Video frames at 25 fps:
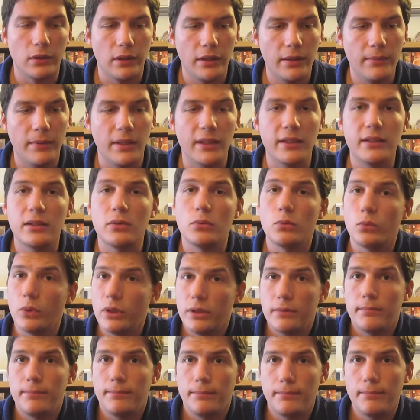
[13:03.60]
limit,
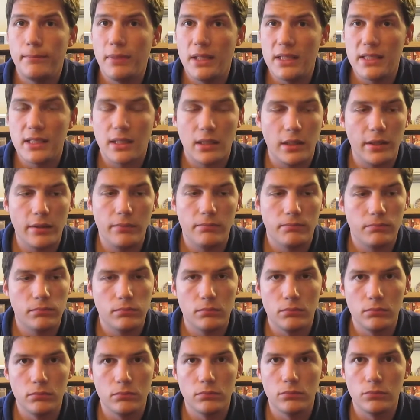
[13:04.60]
with basically
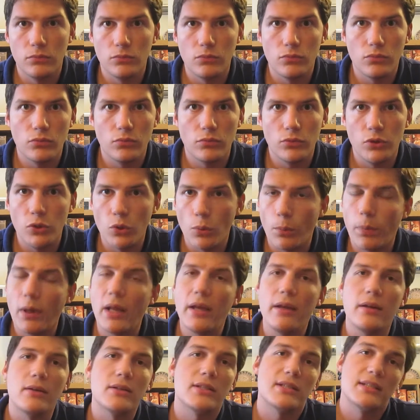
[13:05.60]
new
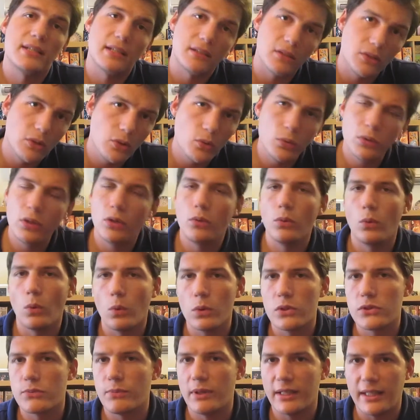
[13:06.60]
players that knew the
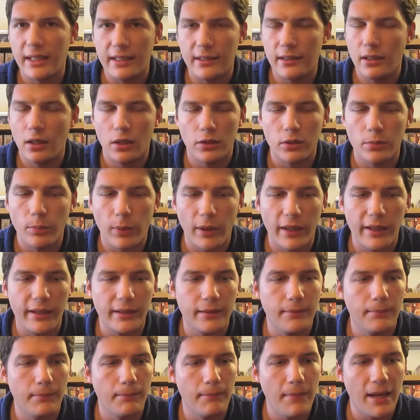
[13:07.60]
rules but had not
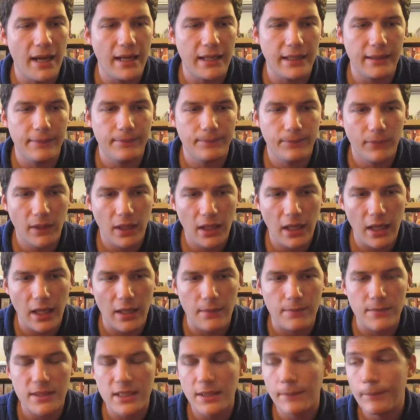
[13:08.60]
played many
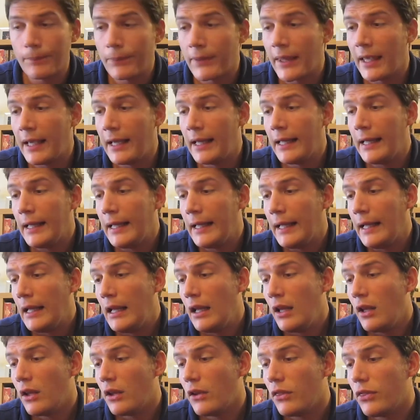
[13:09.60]
games.
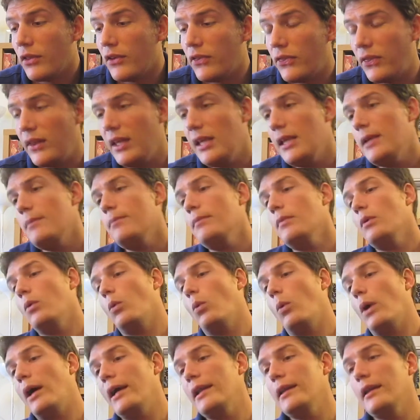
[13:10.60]
The theme,
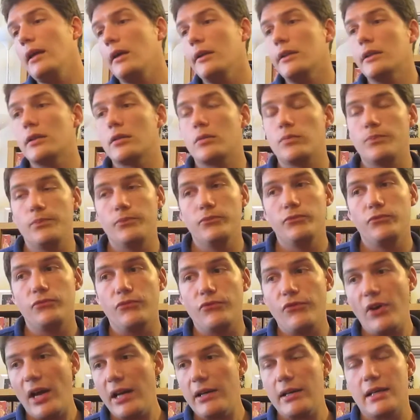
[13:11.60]
while not
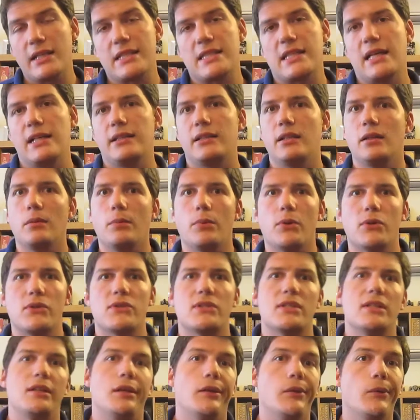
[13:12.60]
very exciting per
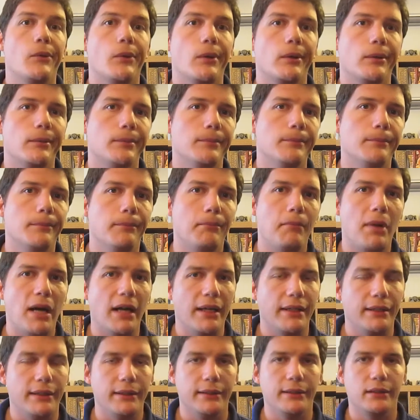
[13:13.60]
se, you are
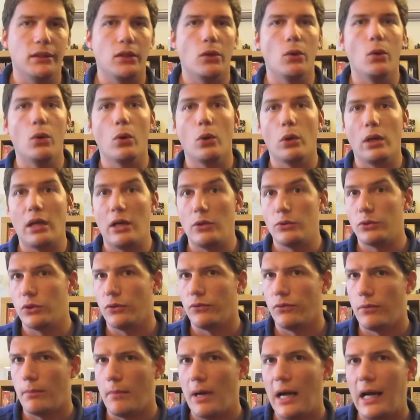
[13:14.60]
mining coal out
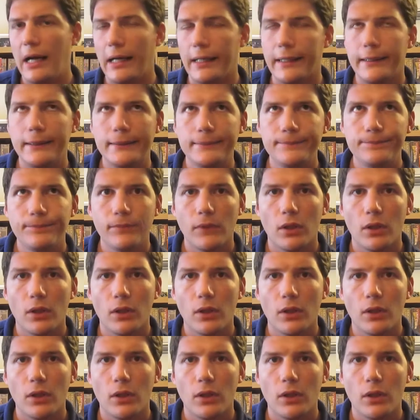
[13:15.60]
of a mine,